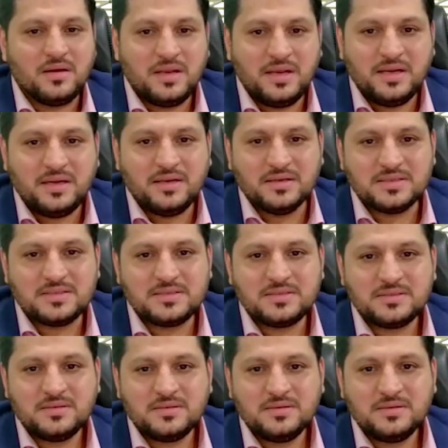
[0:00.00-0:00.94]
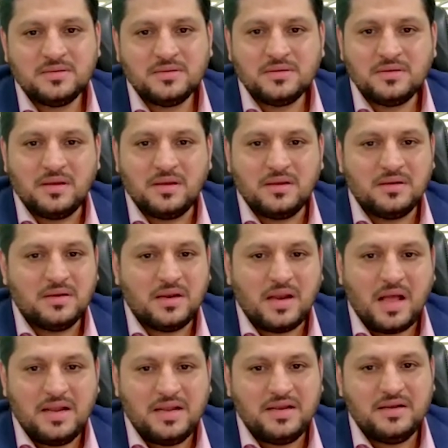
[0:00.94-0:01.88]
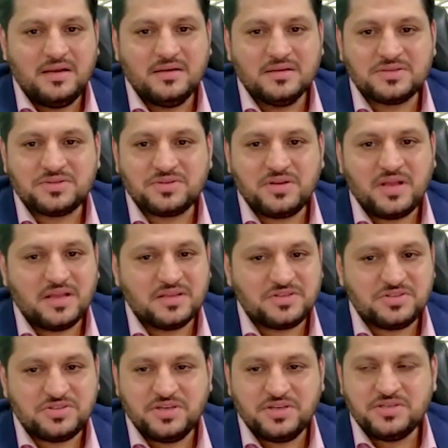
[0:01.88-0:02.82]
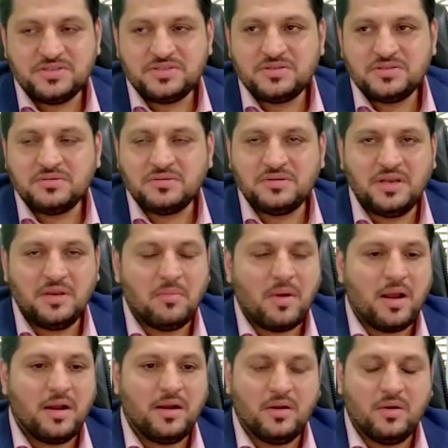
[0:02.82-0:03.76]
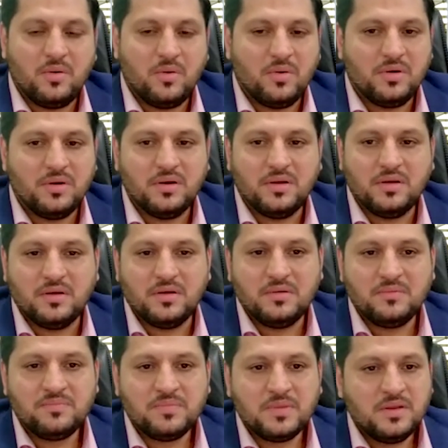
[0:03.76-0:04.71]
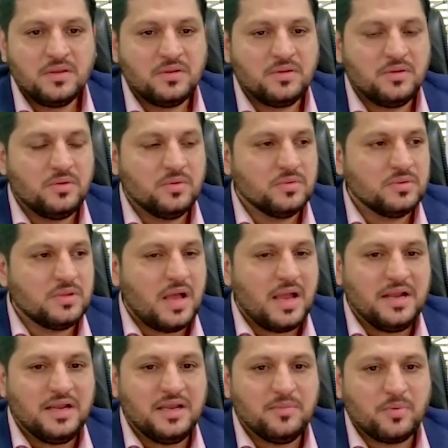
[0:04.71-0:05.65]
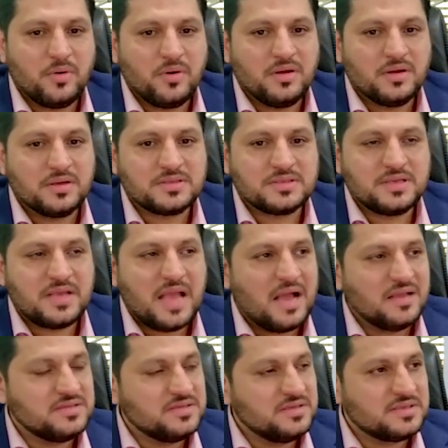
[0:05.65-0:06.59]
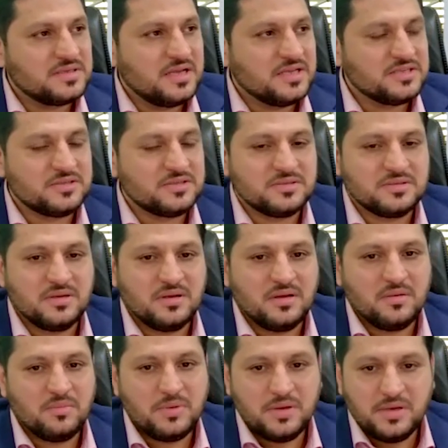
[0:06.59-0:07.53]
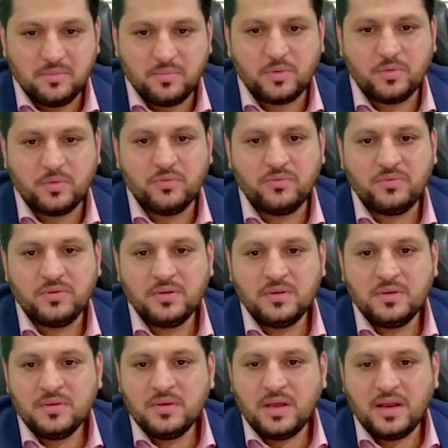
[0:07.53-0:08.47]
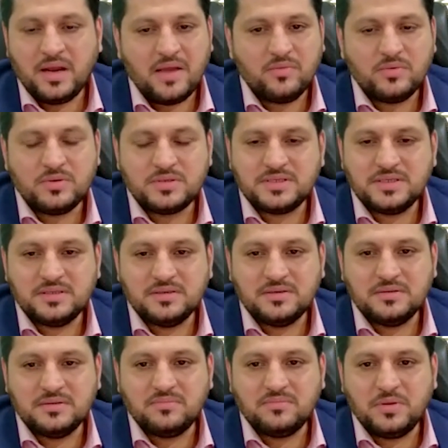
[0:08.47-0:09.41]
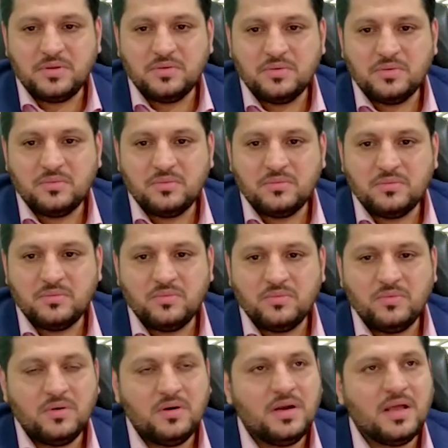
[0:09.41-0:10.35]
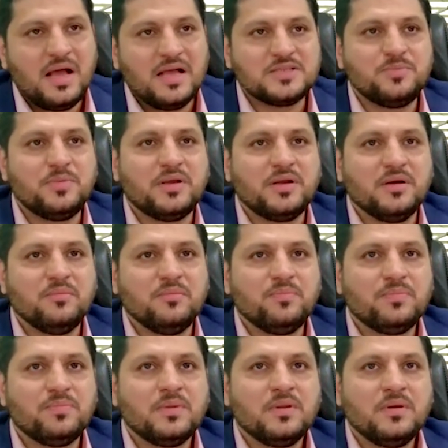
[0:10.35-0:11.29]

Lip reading: hit us, and the IT industry has changed, demand on the IT products, gadgets has been improved. And I would say the world has become